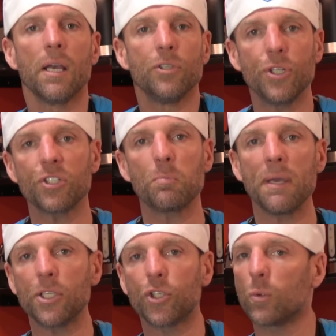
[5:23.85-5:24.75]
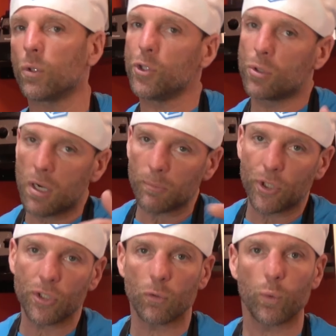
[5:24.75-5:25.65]
Just make sure when you come to
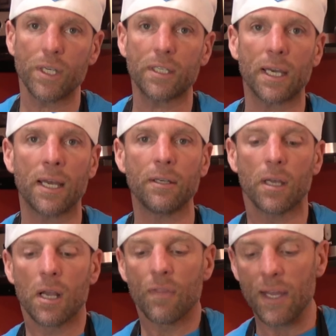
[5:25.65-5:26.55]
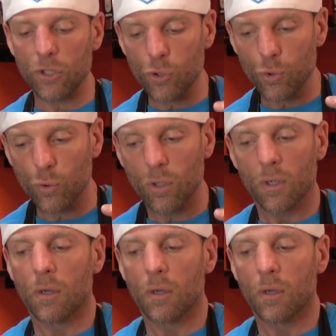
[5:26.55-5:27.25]
your weekend that you